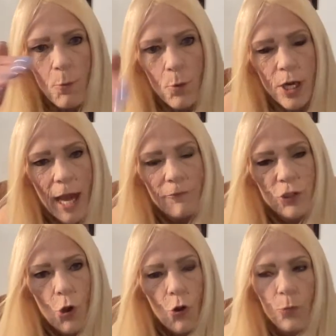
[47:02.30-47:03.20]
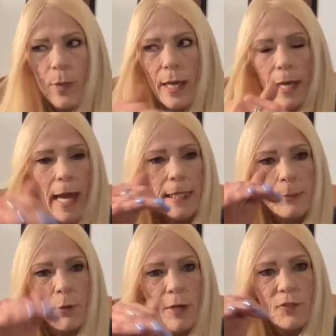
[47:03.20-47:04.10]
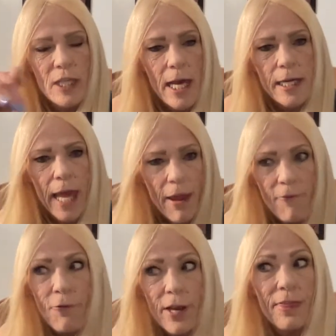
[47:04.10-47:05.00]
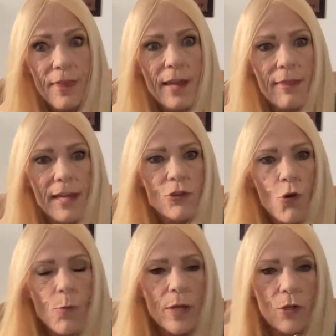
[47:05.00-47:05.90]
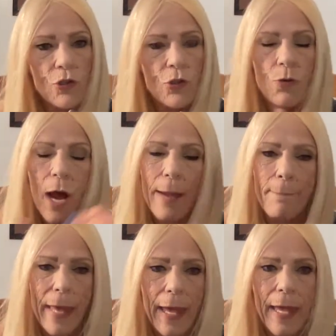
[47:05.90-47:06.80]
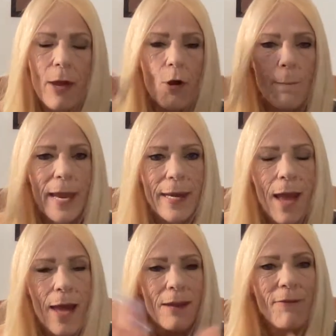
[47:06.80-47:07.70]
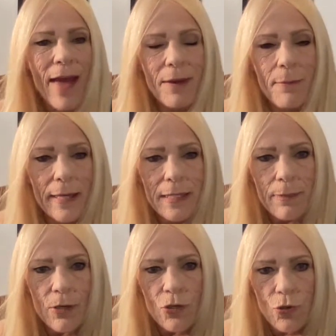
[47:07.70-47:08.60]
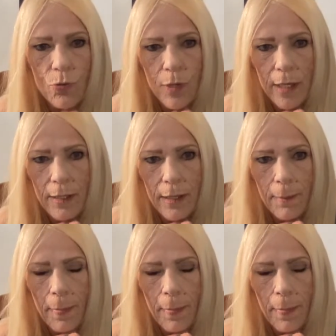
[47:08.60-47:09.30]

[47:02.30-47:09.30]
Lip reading: would have told me and I would have done everything they told me to do, I may or may not have had my spiritual awakening.